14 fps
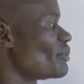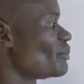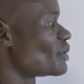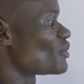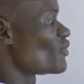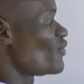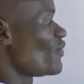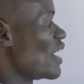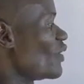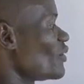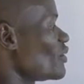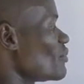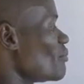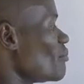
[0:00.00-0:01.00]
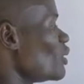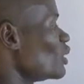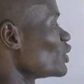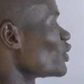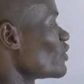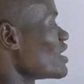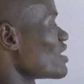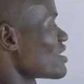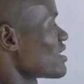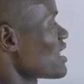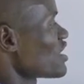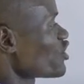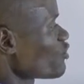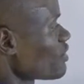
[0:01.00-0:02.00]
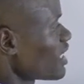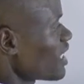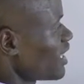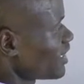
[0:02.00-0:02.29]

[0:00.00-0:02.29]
be able to find most of the seismic